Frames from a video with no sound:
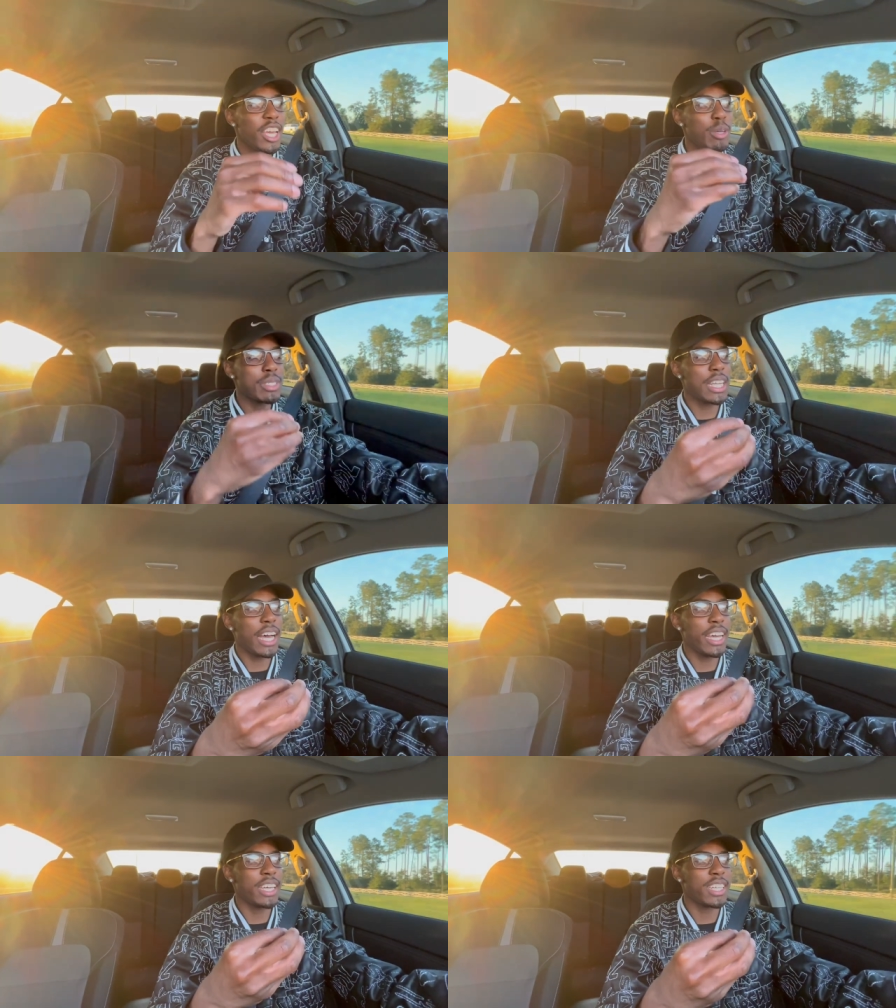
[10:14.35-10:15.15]
he was
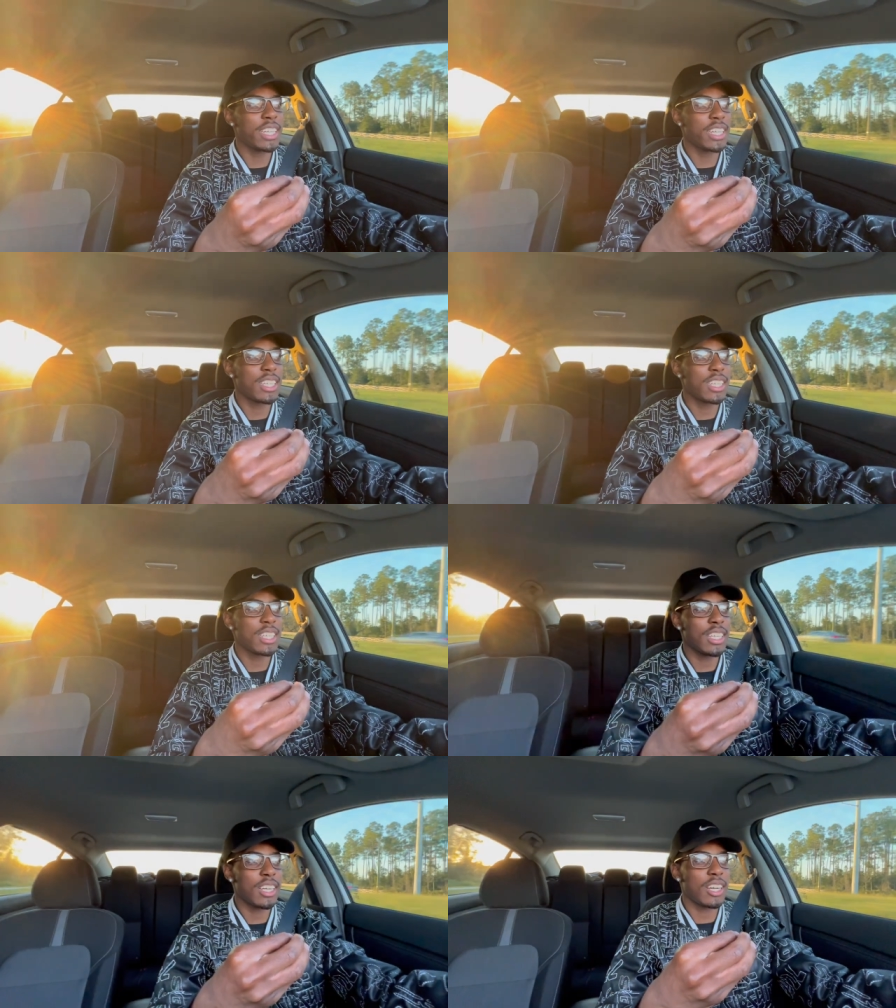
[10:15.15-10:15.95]
like,
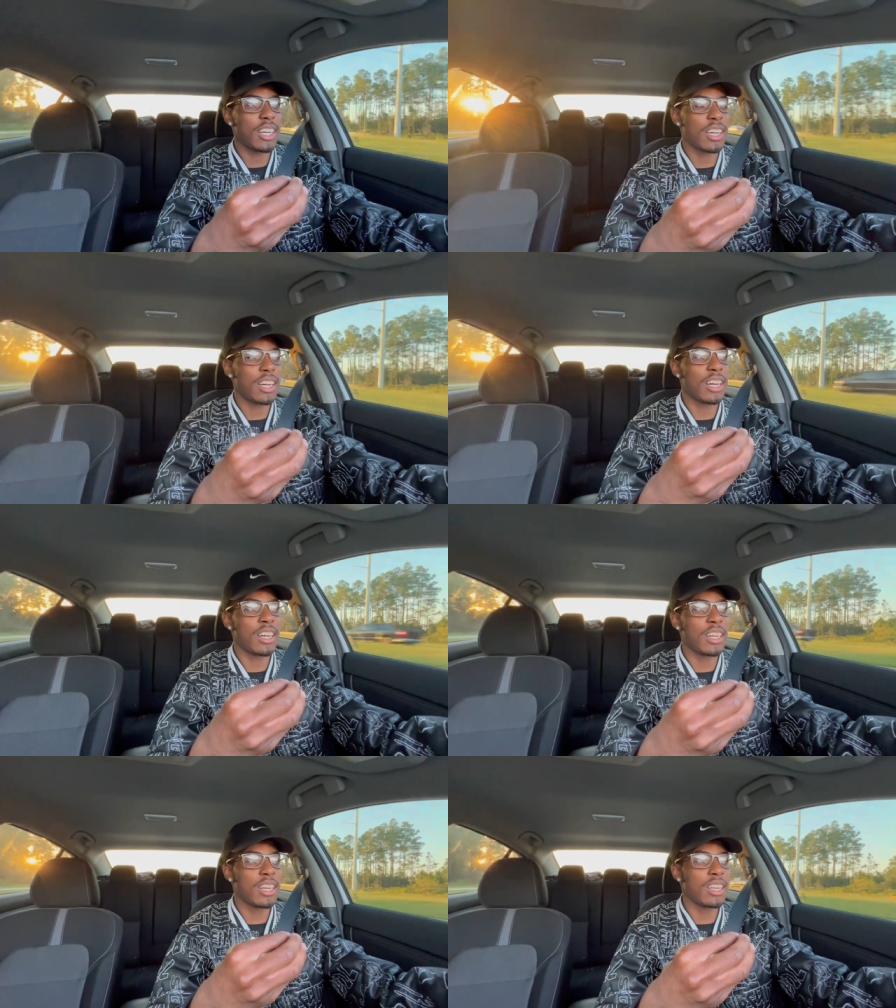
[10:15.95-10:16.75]

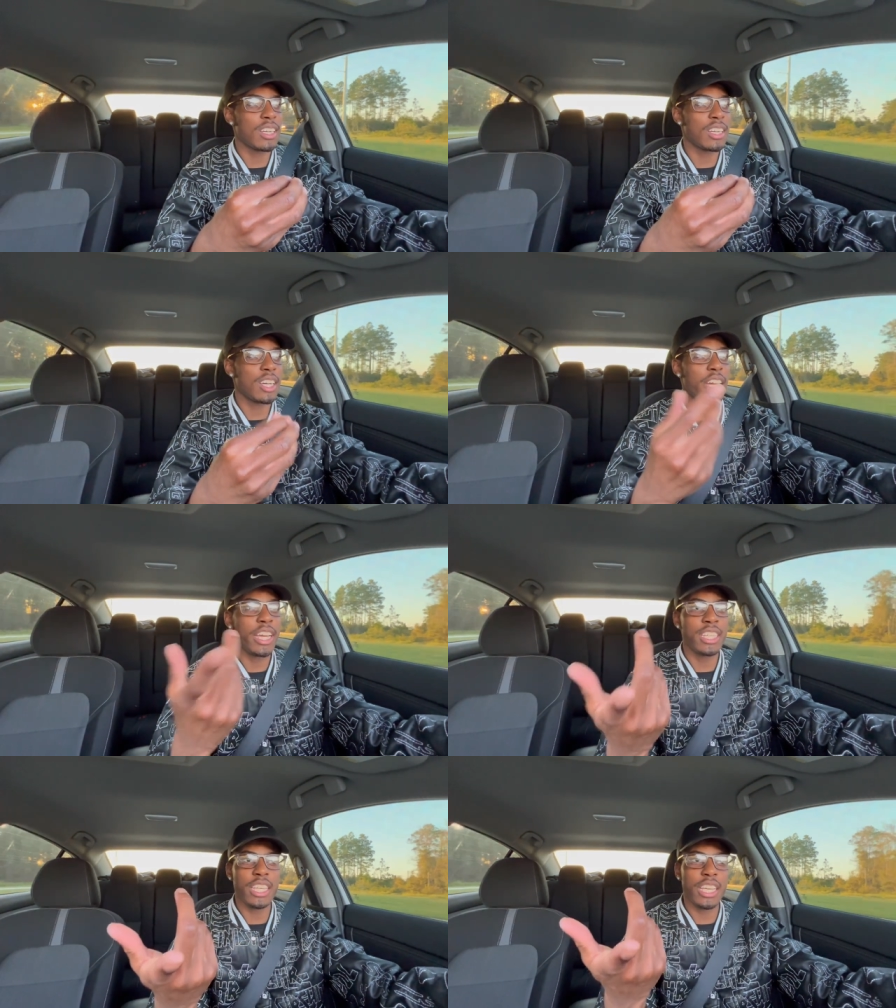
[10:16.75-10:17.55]
uh,
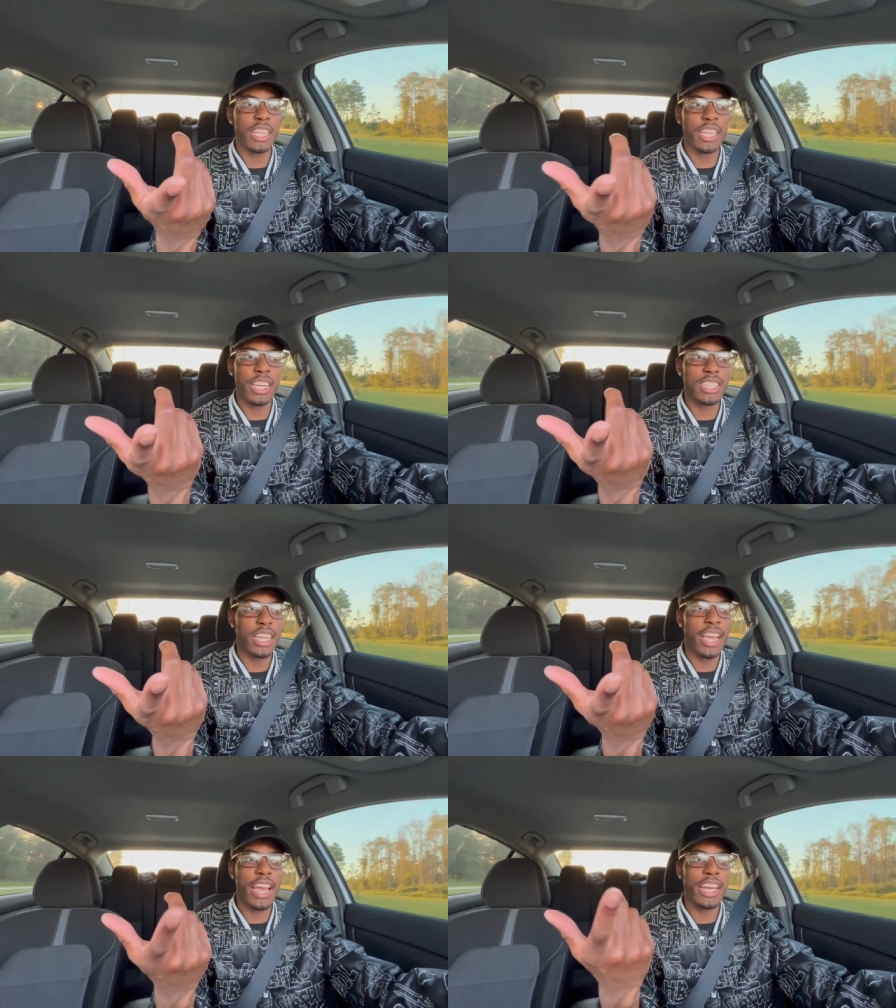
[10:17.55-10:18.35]
is it? Did it
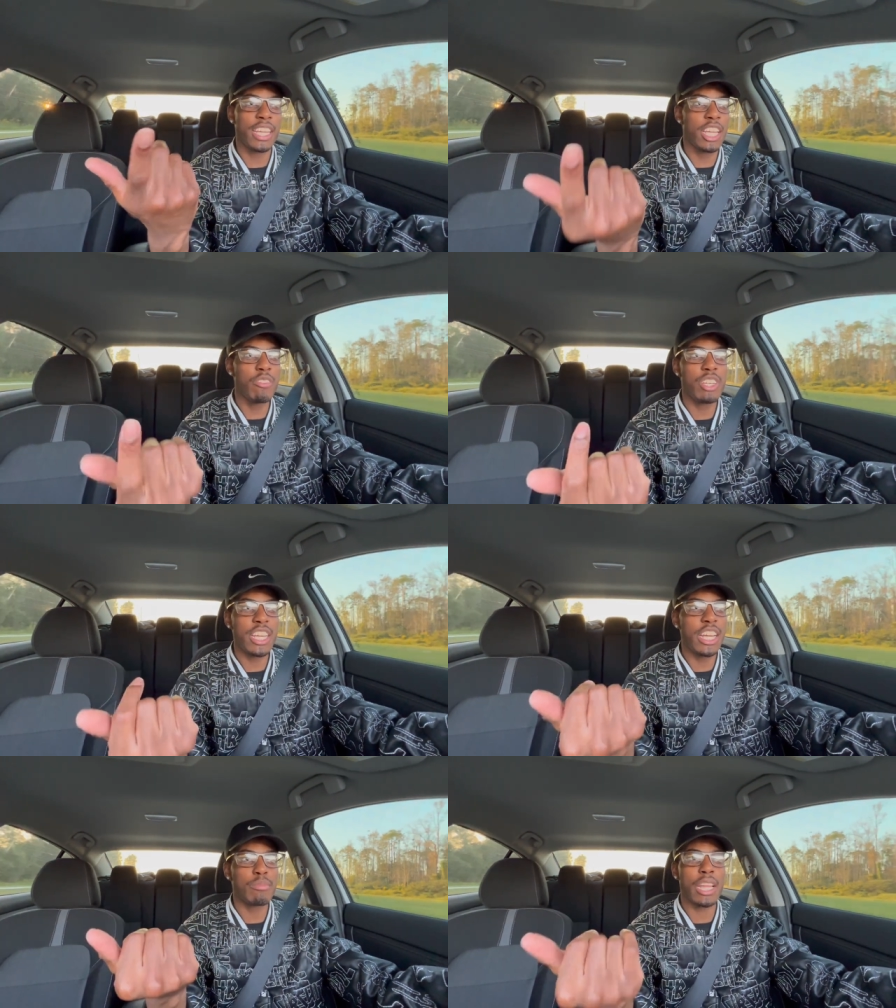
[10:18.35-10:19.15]
say it got delivered yet?
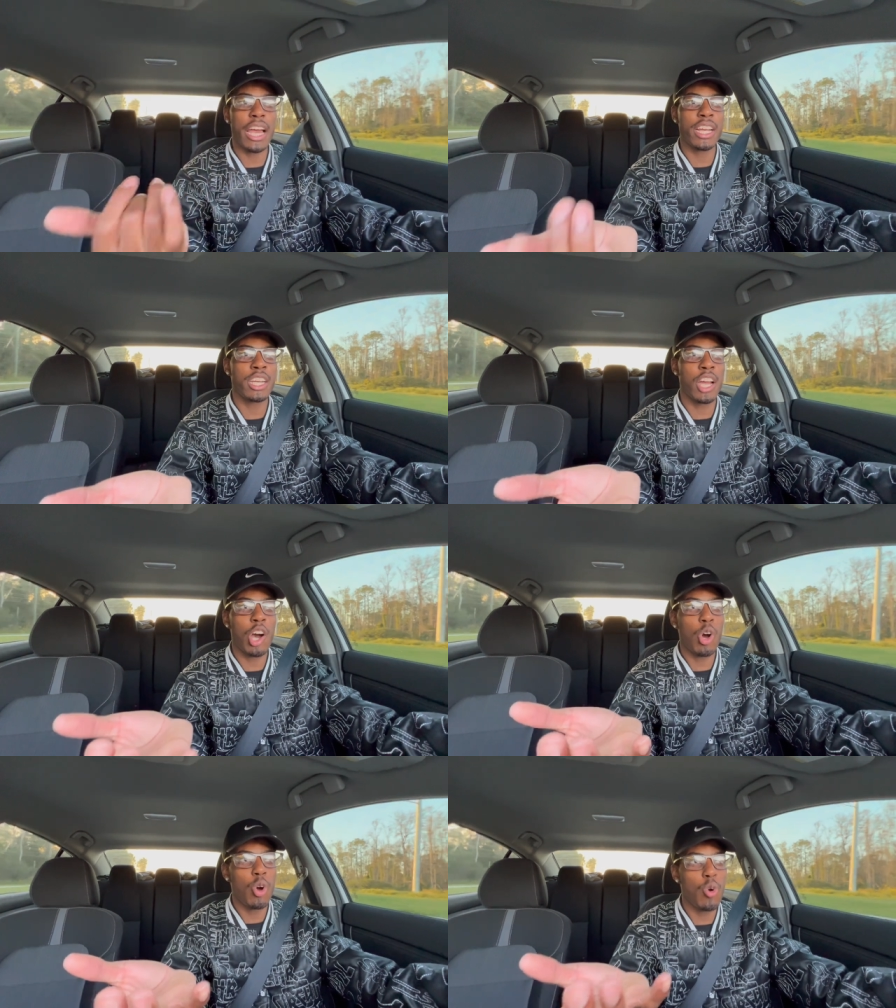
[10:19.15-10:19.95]
And I'm like,
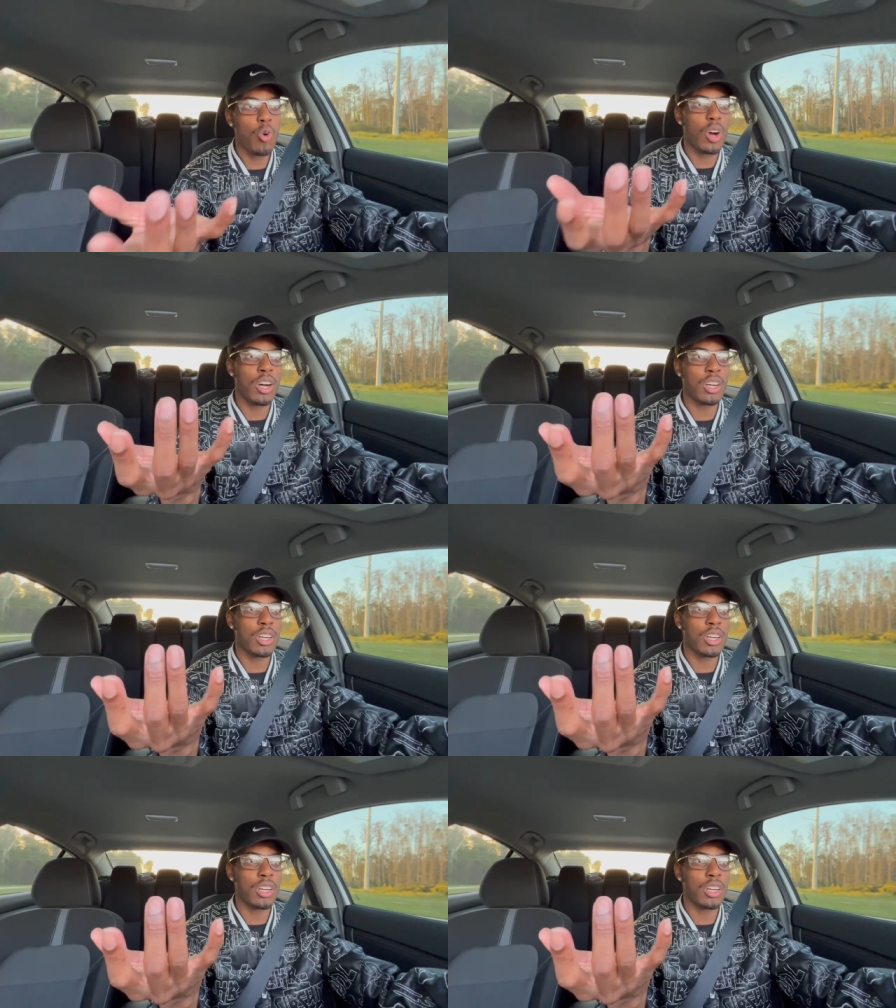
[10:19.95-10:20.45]
no, um.